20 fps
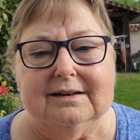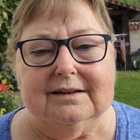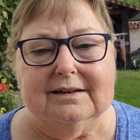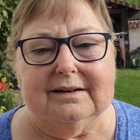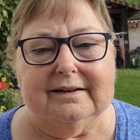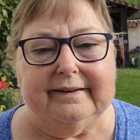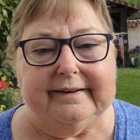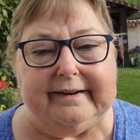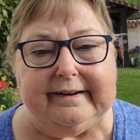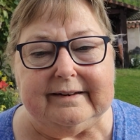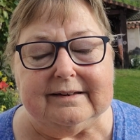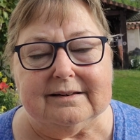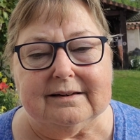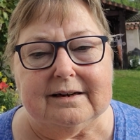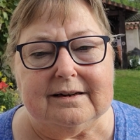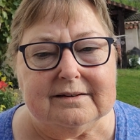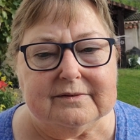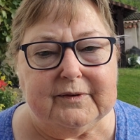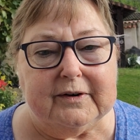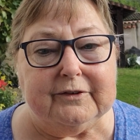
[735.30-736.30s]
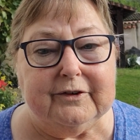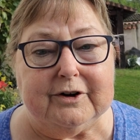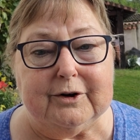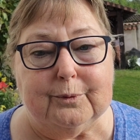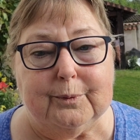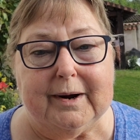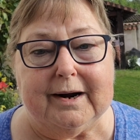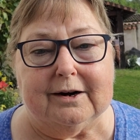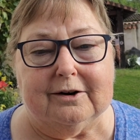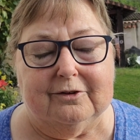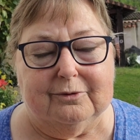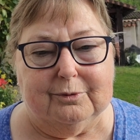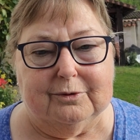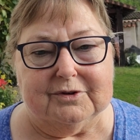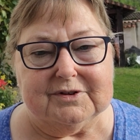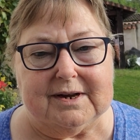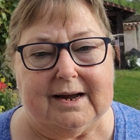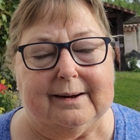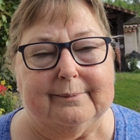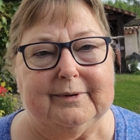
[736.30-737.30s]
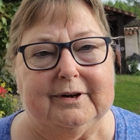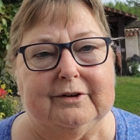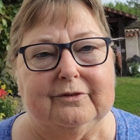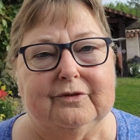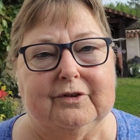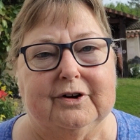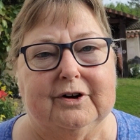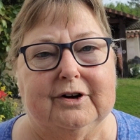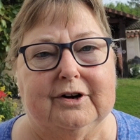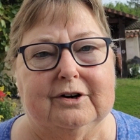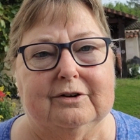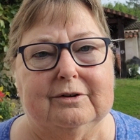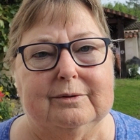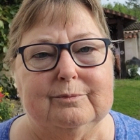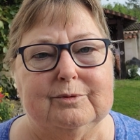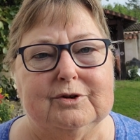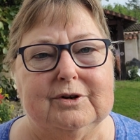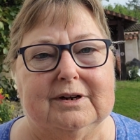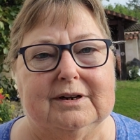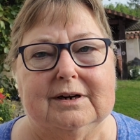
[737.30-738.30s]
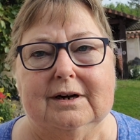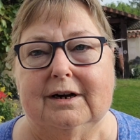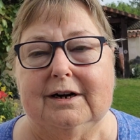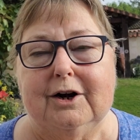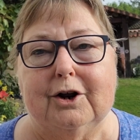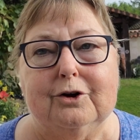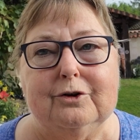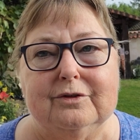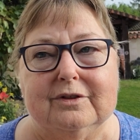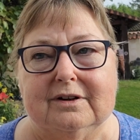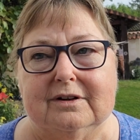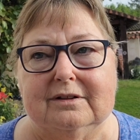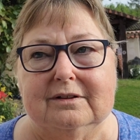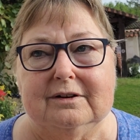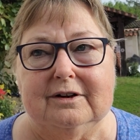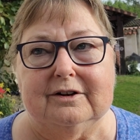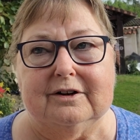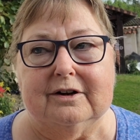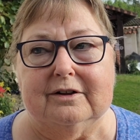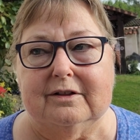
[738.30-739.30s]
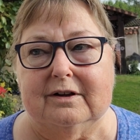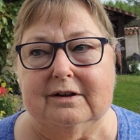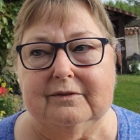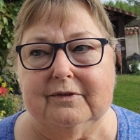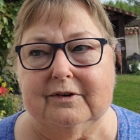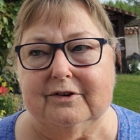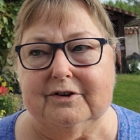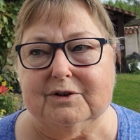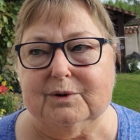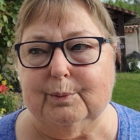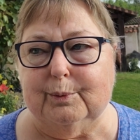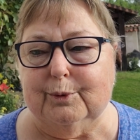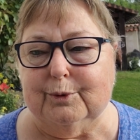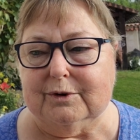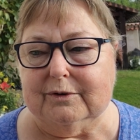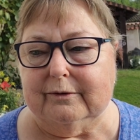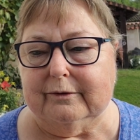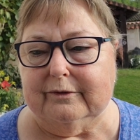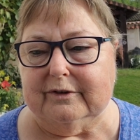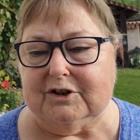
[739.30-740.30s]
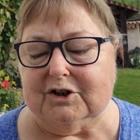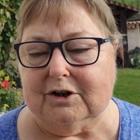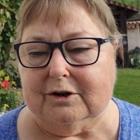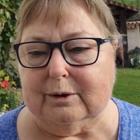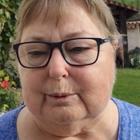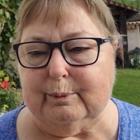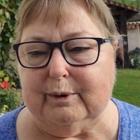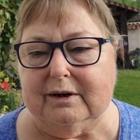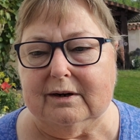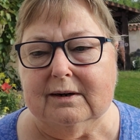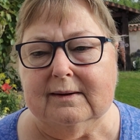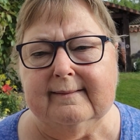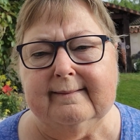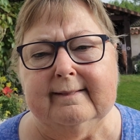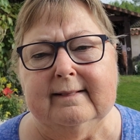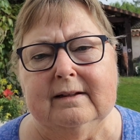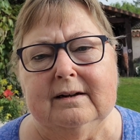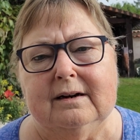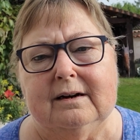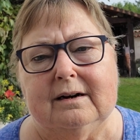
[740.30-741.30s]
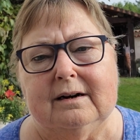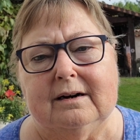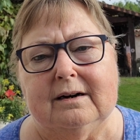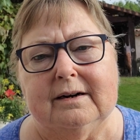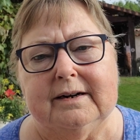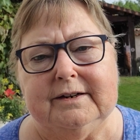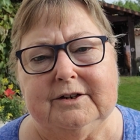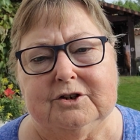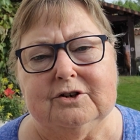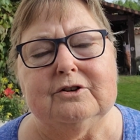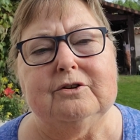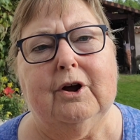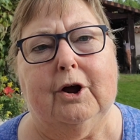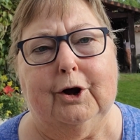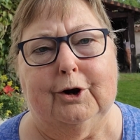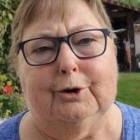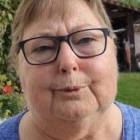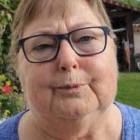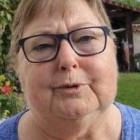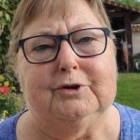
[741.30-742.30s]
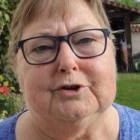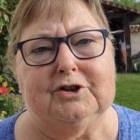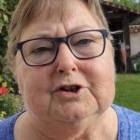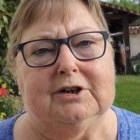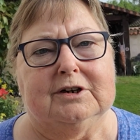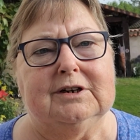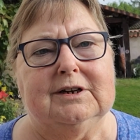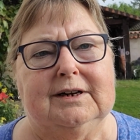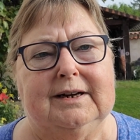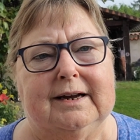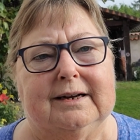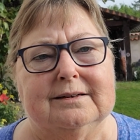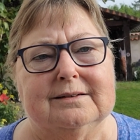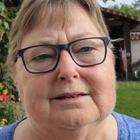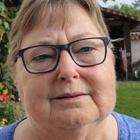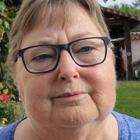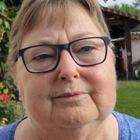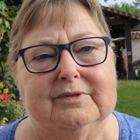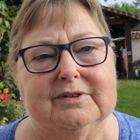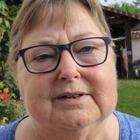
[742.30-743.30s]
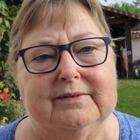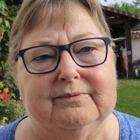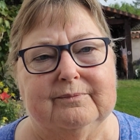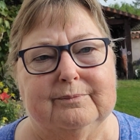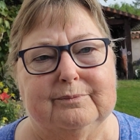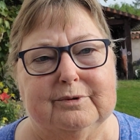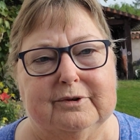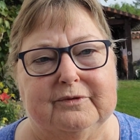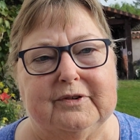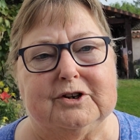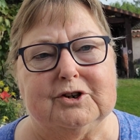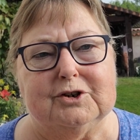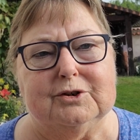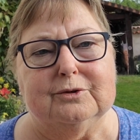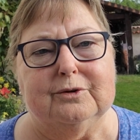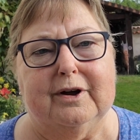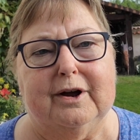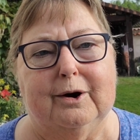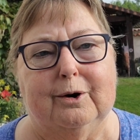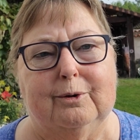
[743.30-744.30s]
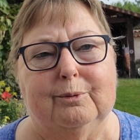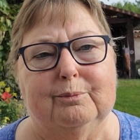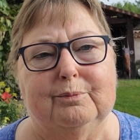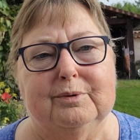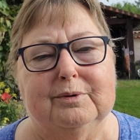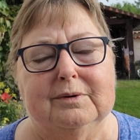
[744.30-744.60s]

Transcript: he's very aware of what's happening for her, and I know that, you know, they're very supportive of each other. But I do hope that she can get some professional help